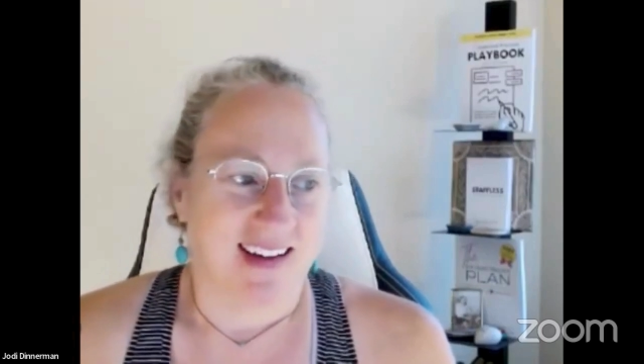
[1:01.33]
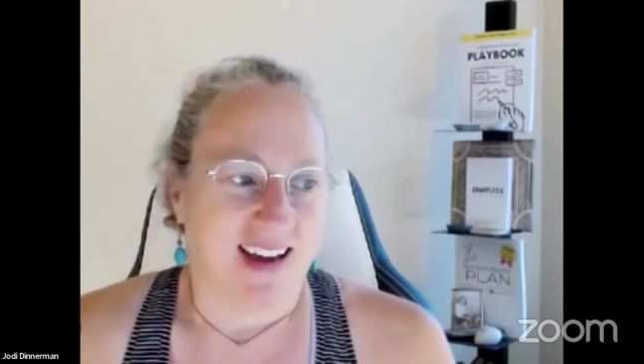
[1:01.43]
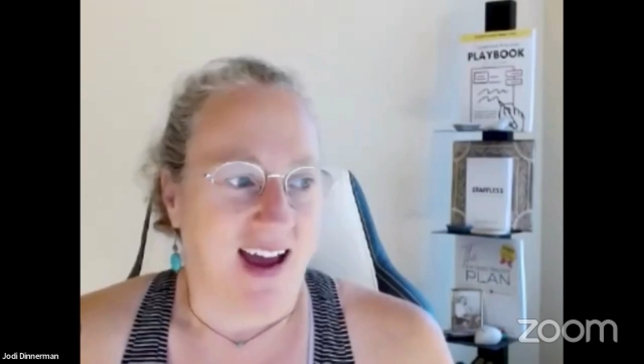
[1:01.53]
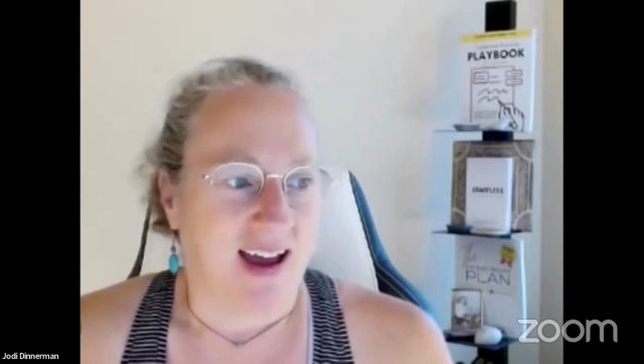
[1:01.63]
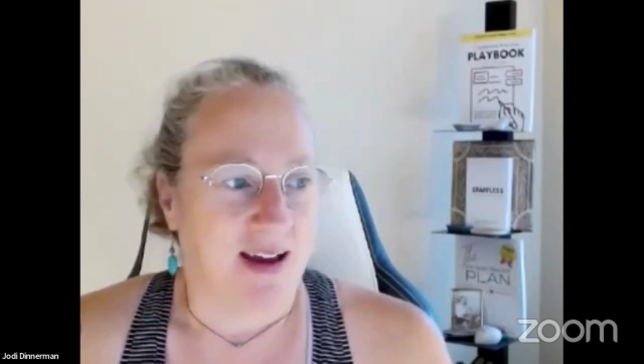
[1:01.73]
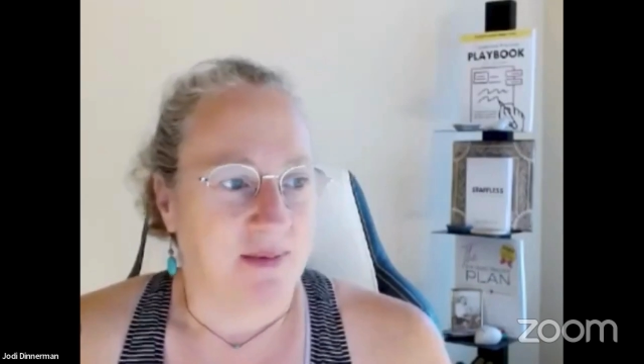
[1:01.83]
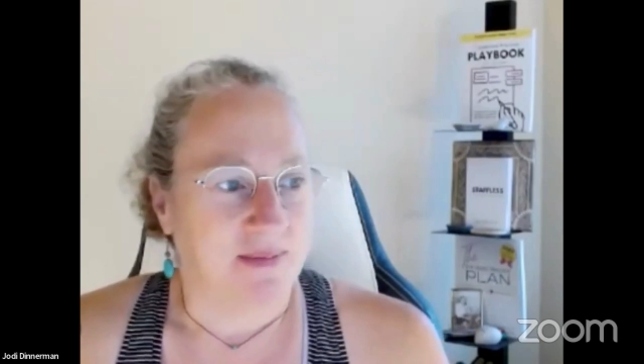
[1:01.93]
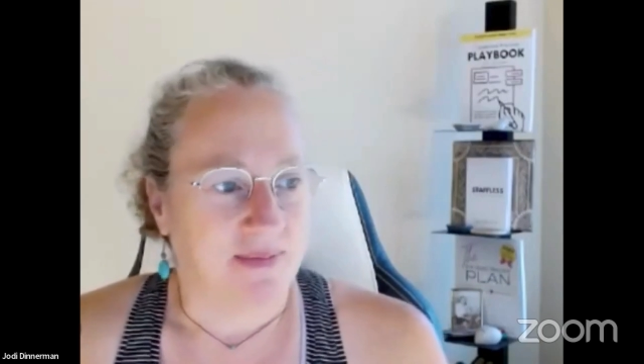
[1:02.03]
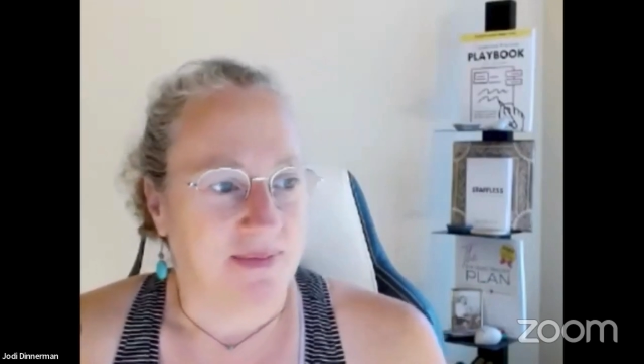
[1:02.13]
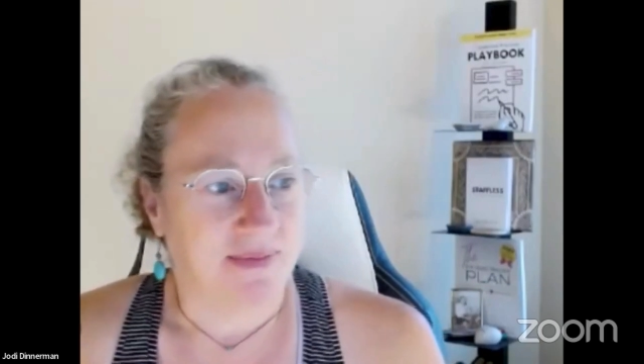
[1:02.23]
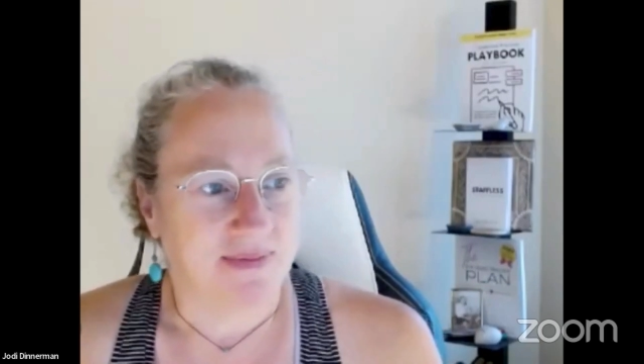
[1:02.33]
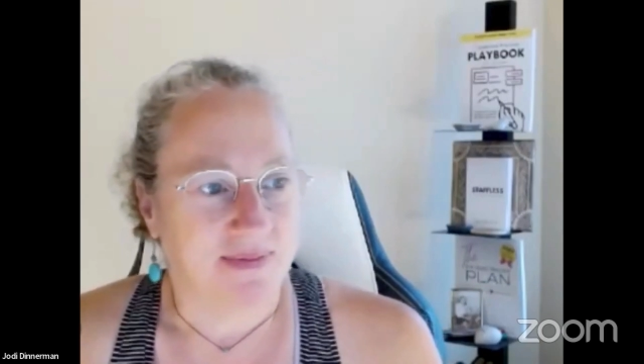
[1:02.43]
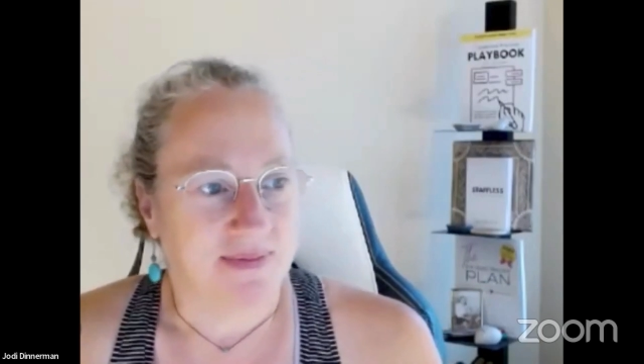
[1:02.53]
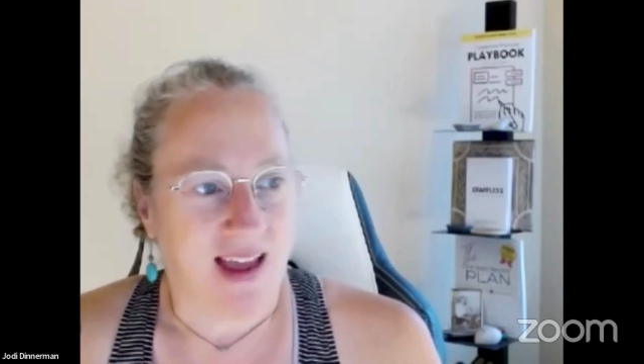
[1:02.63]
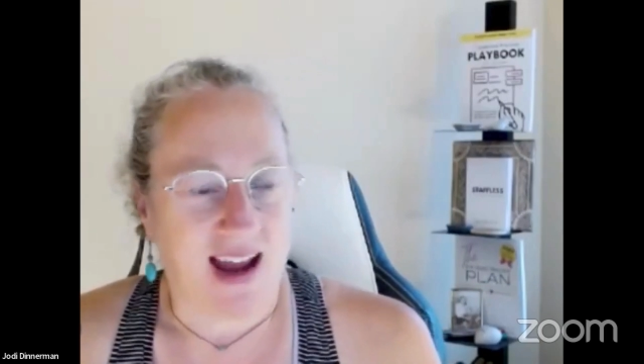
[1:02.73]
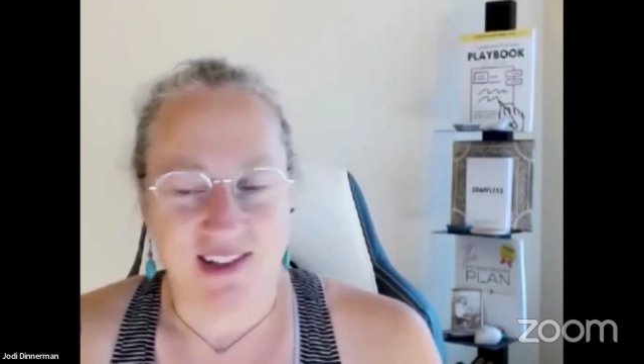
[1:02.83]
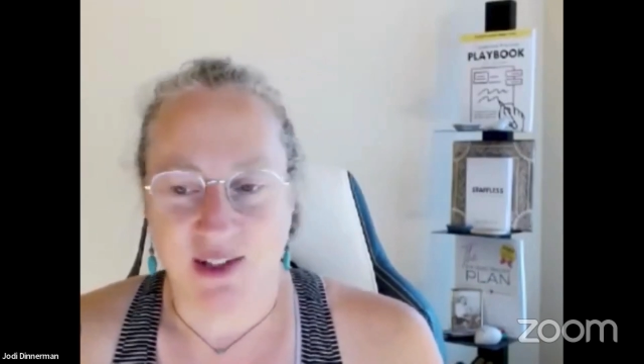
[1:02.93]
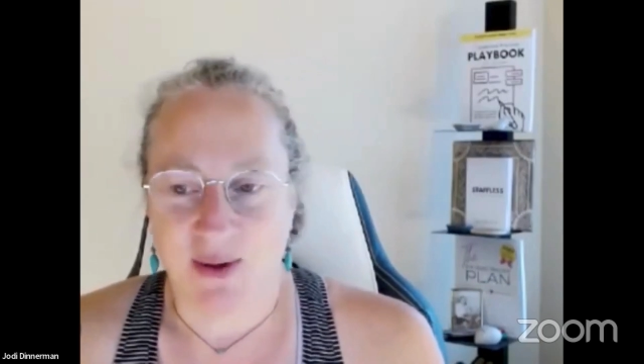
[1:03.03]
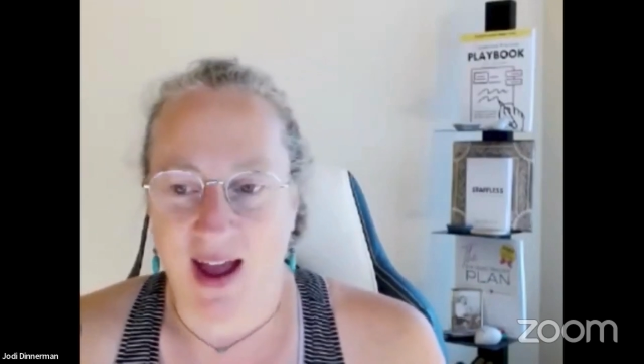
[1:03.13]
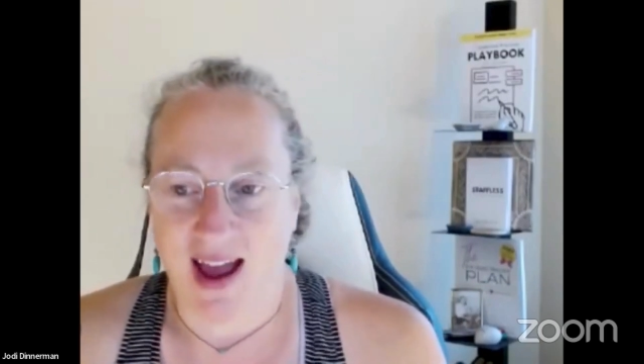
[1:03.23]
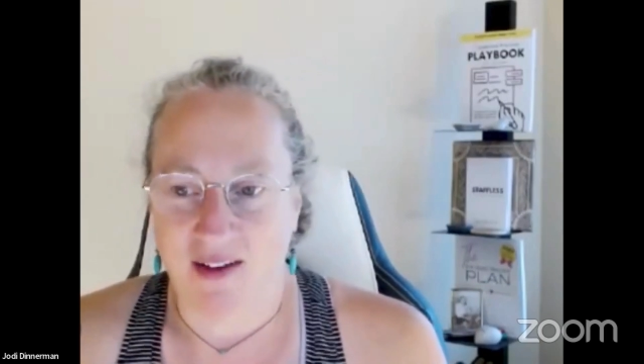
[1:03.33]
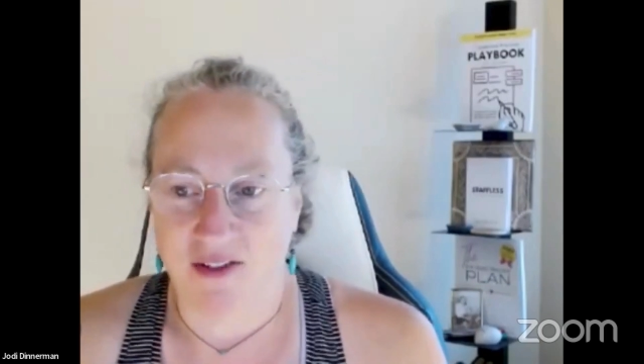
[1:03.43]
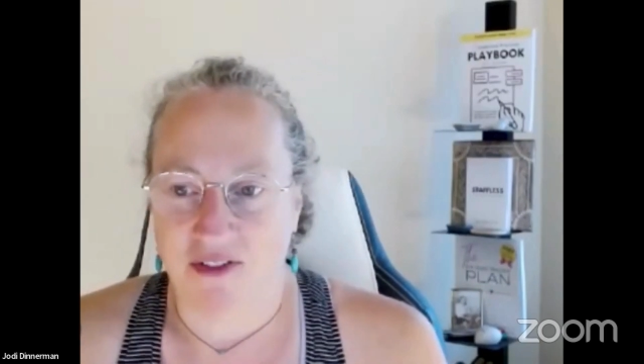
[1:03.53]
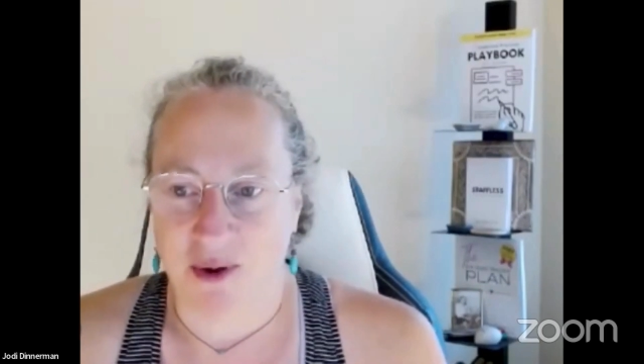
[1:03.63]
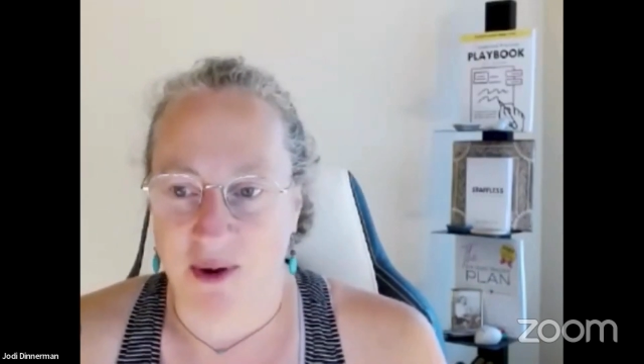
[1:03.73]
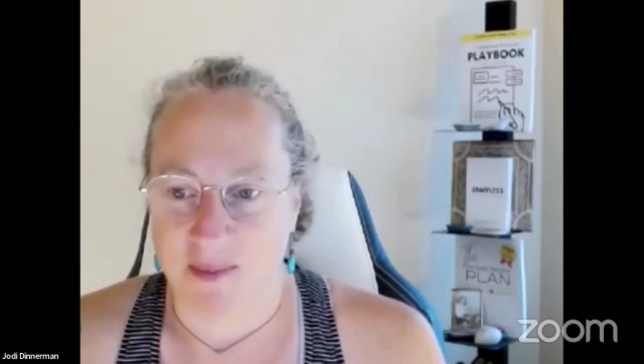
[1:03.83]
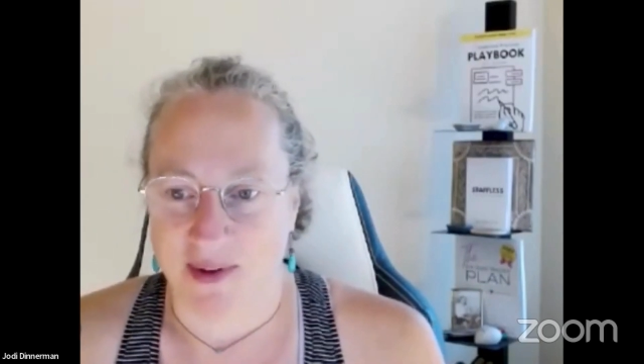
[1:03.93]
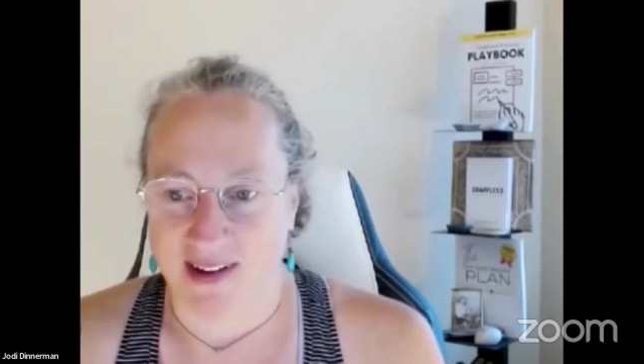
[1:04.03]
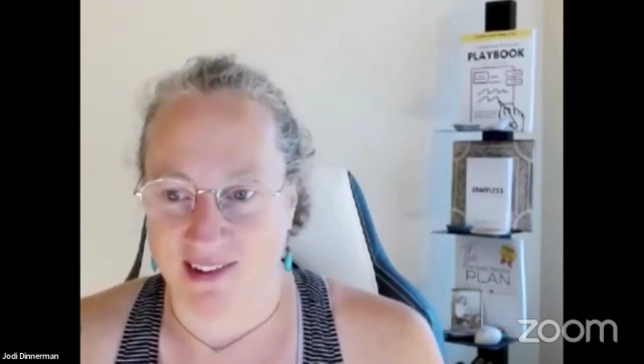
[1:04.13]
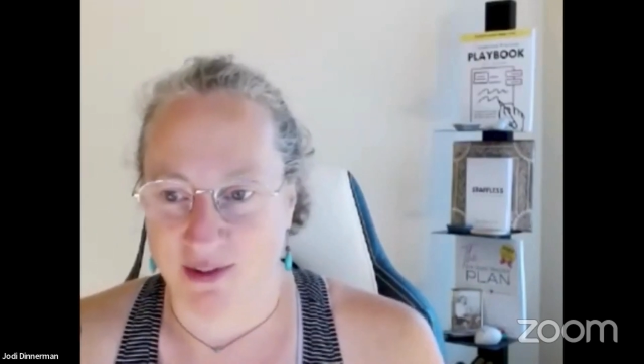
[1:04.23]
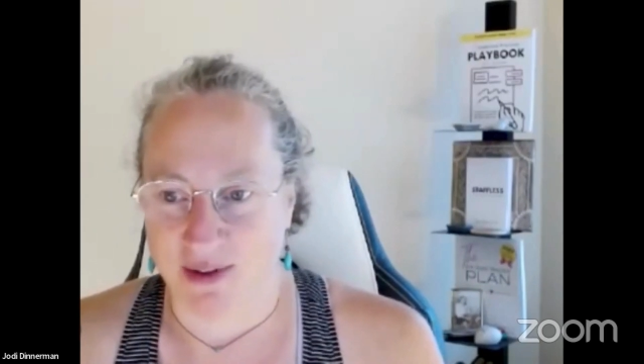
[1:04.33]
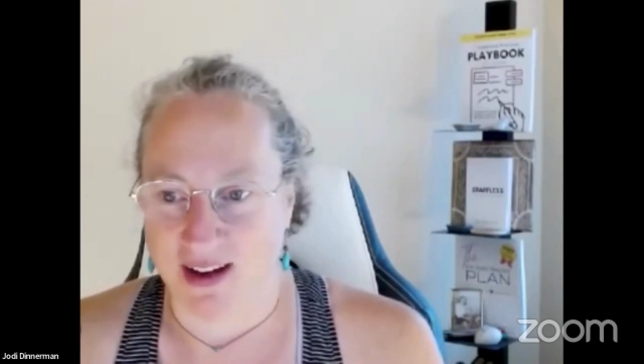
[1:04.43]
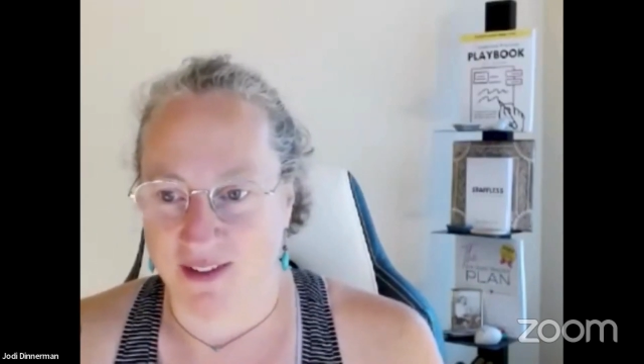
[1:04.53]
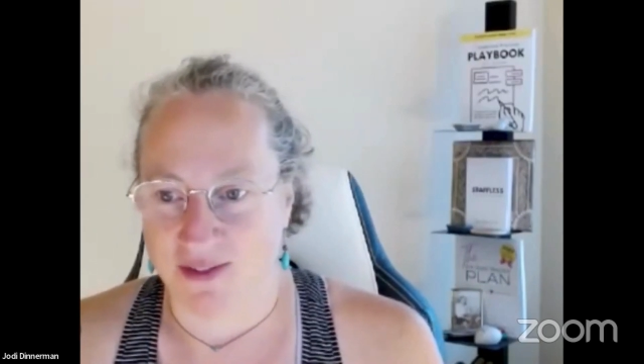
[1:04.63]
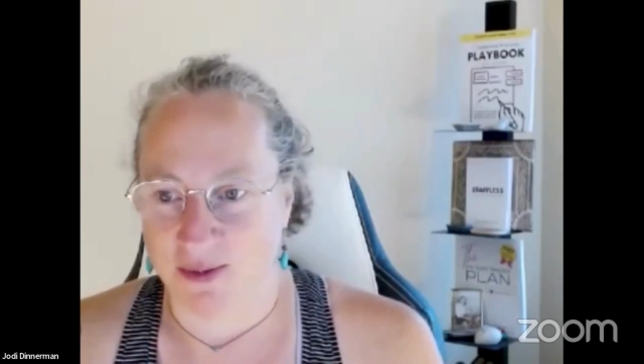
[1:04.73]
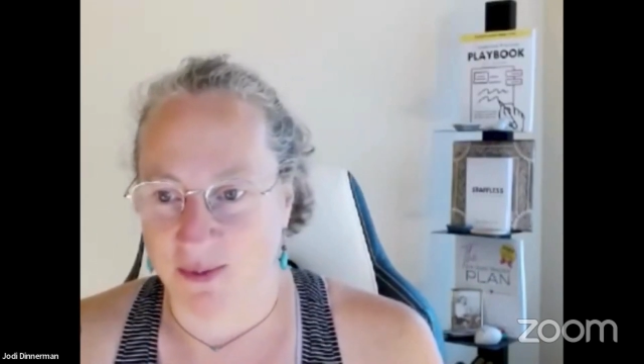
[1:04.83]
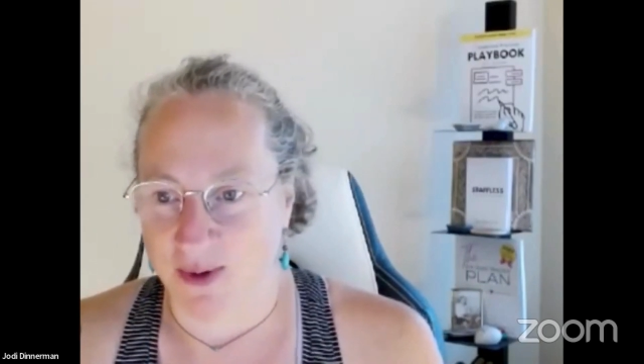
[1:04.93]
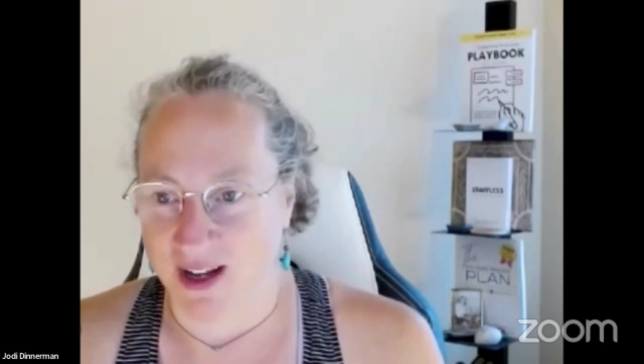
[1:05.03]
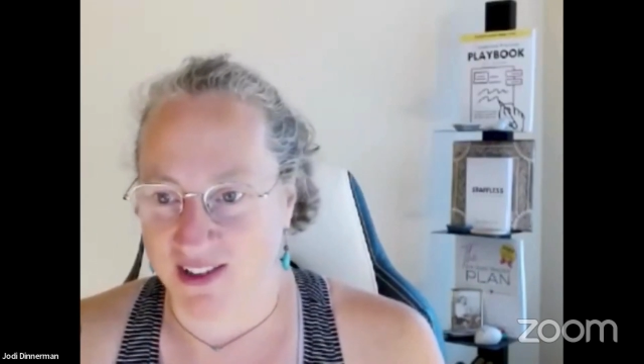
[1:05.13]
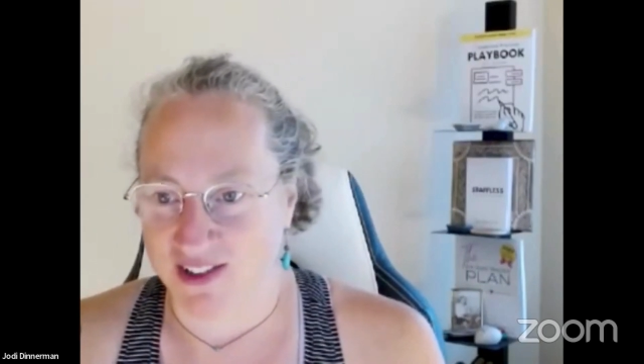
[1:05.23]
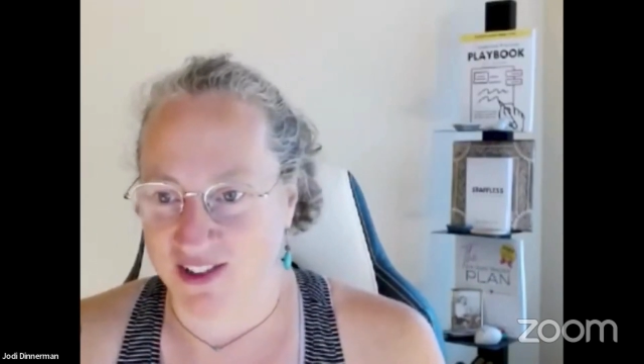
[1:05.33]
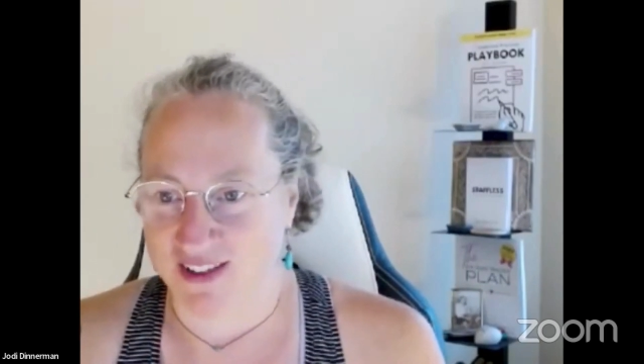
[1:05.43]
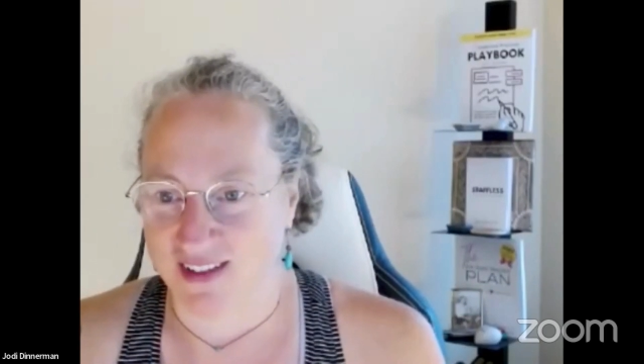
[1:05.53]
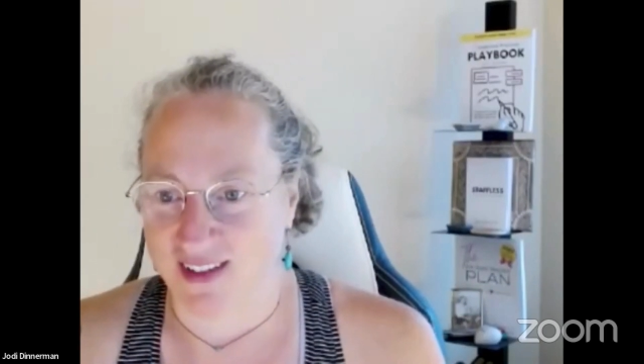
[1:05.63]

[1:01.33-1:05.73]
I do have four books, three of which